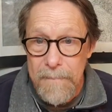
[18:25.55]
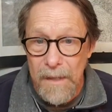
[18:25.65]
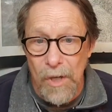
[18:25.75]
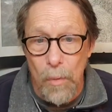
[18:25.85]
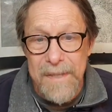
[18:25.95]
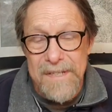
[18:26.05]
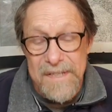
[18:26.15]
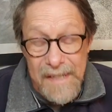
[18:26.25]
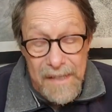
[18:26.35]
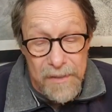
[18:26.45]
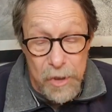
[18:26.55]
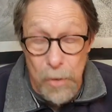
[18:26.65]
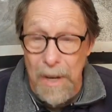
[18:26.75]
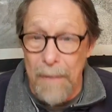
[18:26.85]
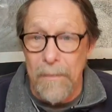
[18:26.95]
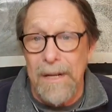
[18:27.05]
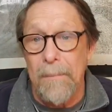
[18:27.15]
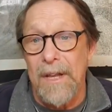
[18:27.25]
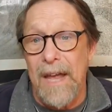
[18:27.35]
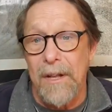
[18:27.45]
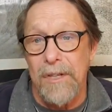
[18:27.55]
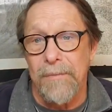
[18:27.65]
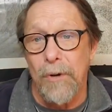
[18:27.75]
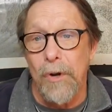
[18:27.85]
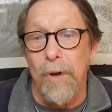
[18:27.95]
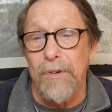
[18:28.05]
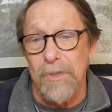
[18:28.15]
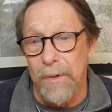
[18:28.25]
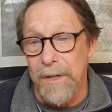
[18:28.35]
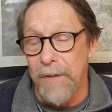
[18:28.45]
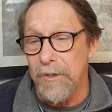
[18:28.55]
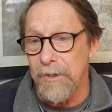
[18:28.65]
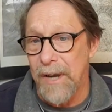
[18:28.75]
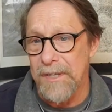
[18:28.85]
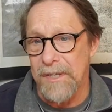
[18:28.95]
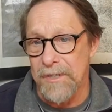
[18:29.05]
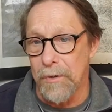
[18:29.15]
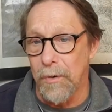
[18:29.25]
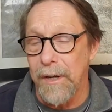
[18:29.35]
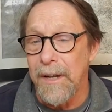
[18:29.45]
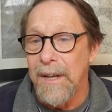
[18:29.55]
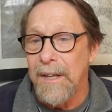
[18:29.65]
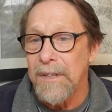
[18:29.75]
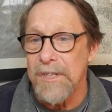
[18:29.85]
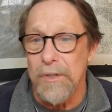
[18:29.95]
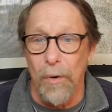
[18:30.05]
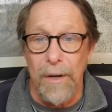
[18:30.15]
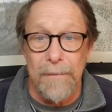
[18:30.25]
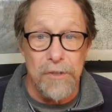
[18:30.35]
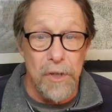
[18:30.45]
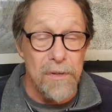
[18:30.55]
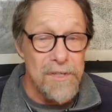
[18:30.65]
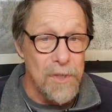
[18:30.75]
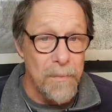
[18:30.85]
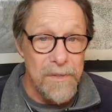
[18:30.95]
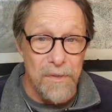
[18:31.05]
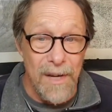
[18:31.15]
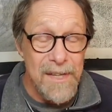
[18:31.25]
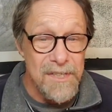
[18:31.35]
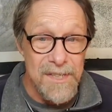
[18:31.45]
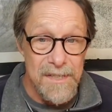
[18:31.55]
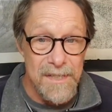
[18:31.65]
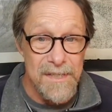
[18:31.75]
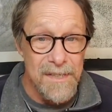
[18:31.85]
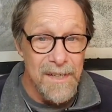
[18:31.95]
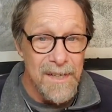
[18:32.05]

No, we see two. Um, let me kind of divert over to another tragic story: the story of Judas who betrayed Jesus.